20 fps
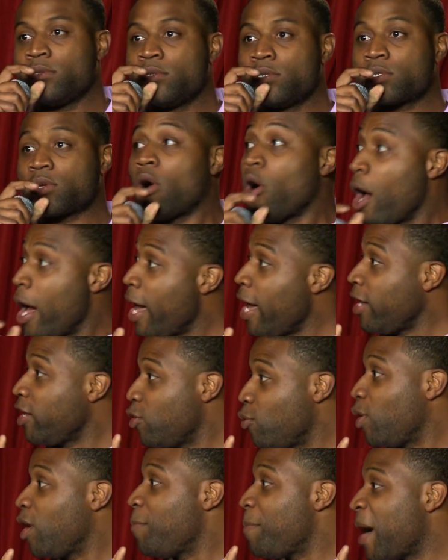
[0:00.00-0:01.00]
It's going, hey,
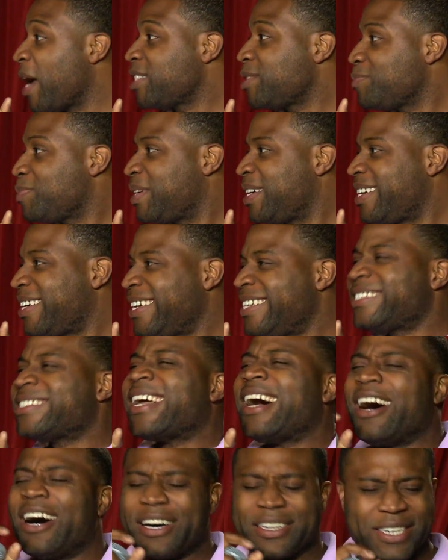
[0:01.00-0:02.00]
you want to buy some cookies?
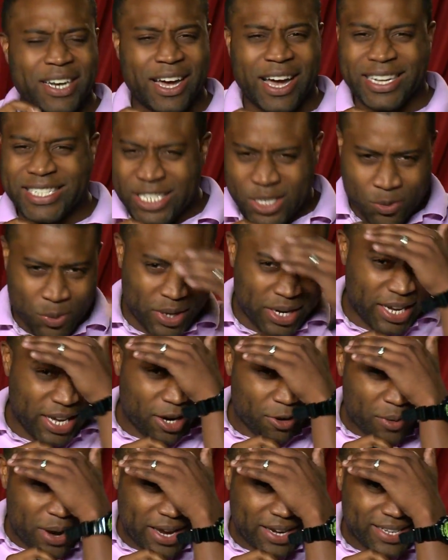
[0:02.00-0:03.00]
Oh, no, I just want to
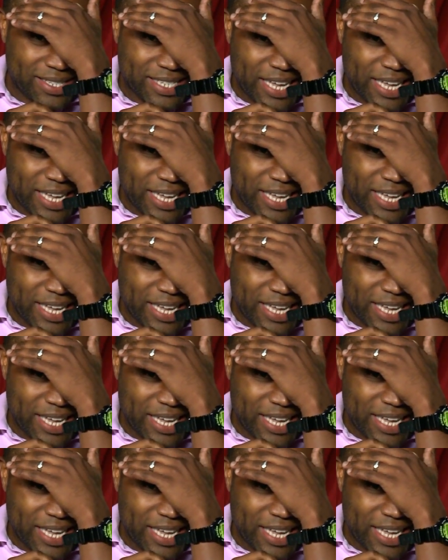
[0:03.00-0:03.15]
get around the